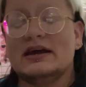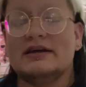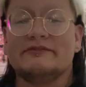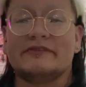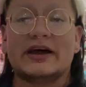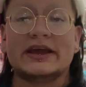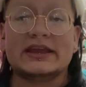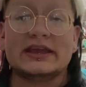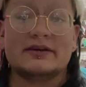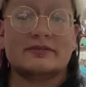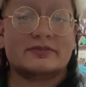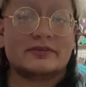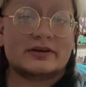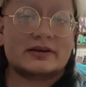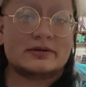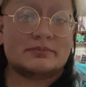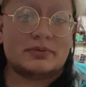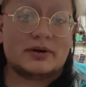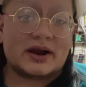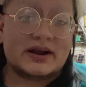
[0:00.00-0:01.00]
if I give
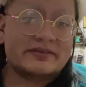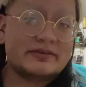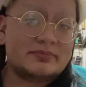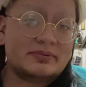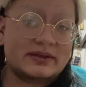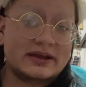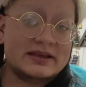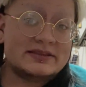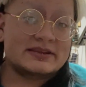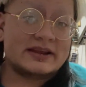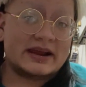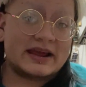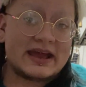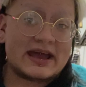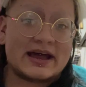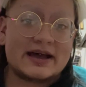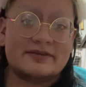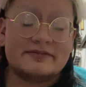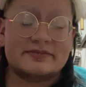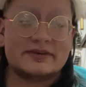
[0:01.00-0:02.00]
her a part of a plant that I
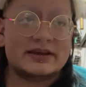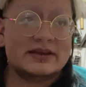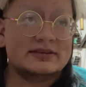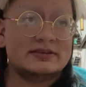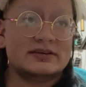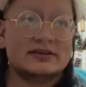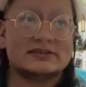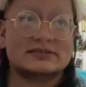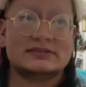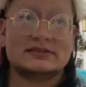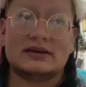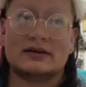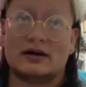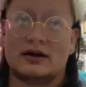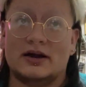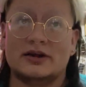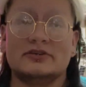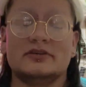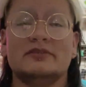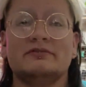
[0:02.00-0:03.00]
have, it does
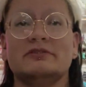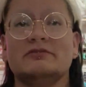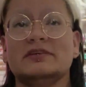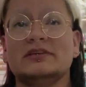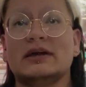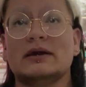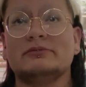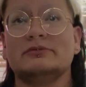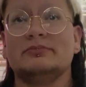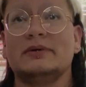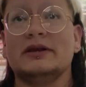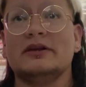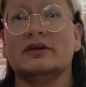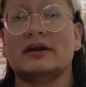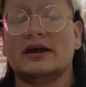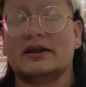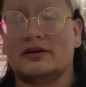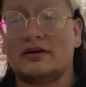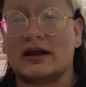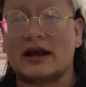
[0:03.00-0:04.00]
150 times better
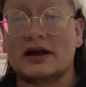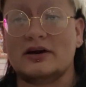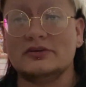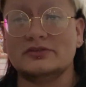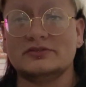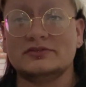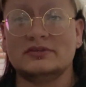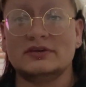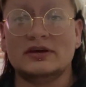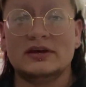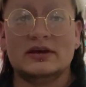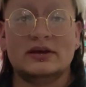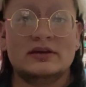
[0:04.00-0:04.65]
at her house,